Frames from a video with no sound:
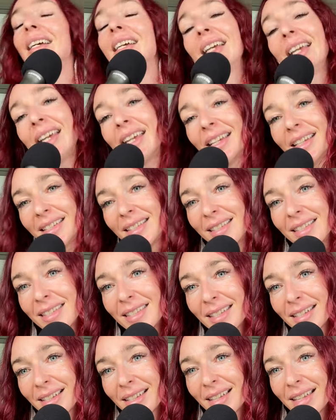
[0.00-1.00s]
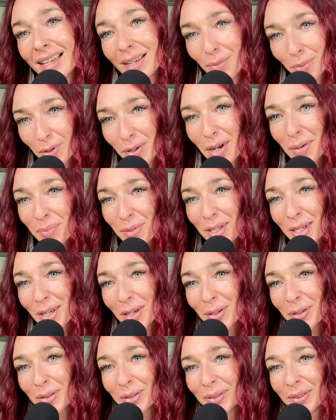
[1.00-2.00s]
and it will come to
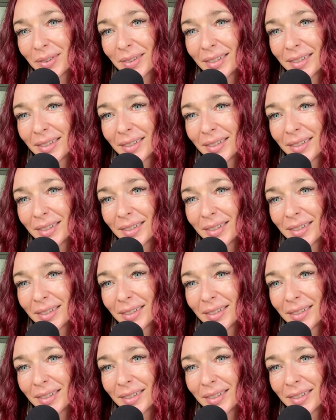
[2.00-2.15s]
you.